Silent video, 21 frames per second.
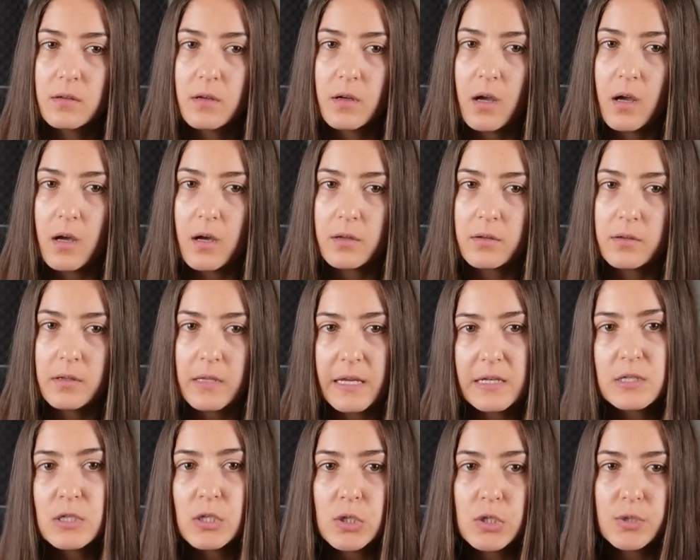the
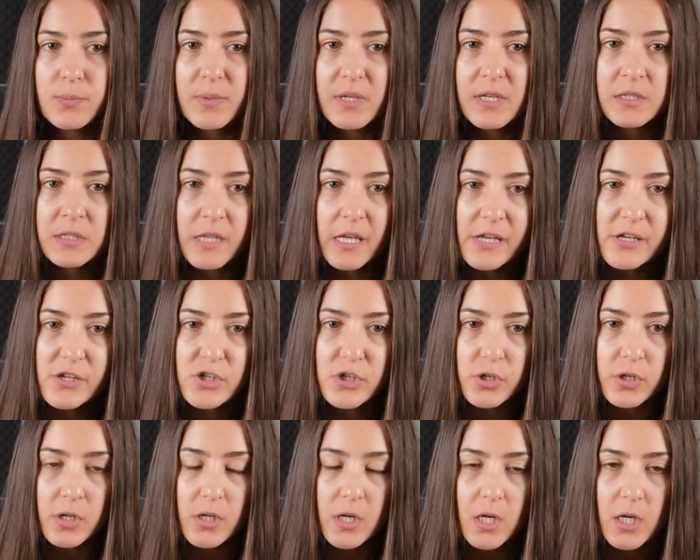knight could be in
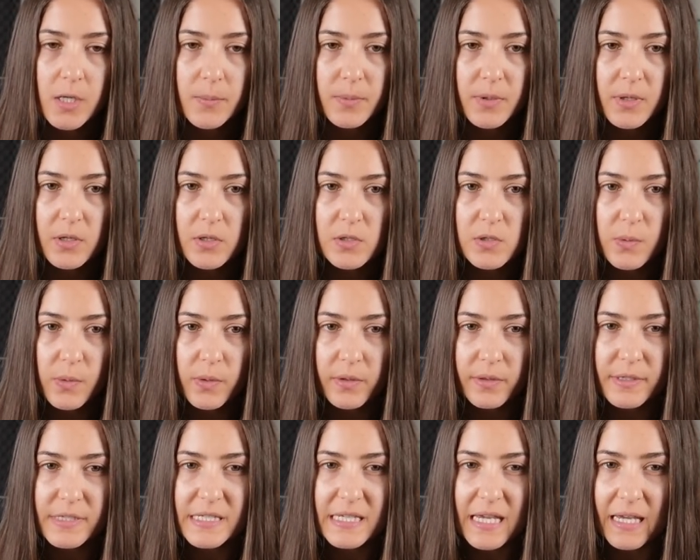danger, because we are
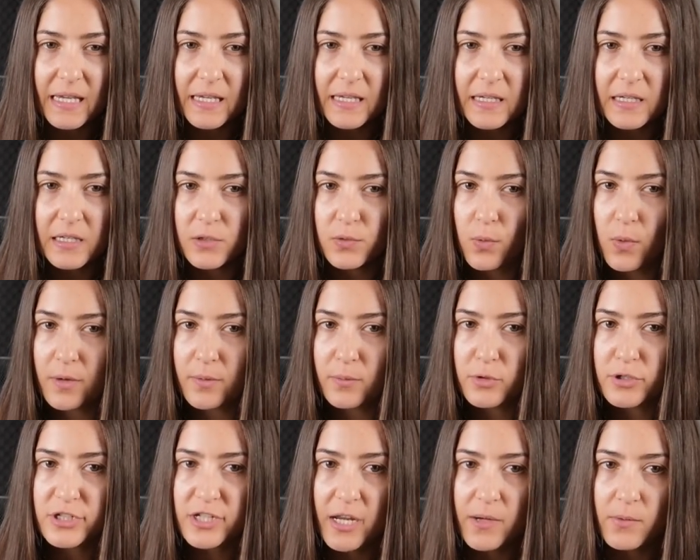attacking it one
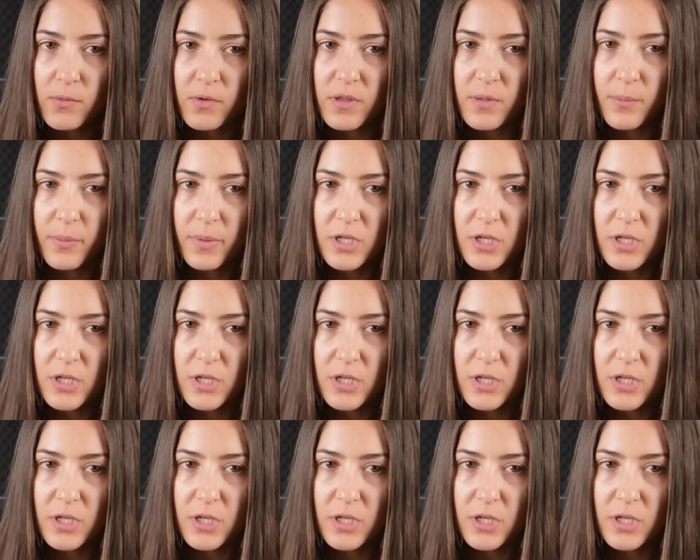more time with the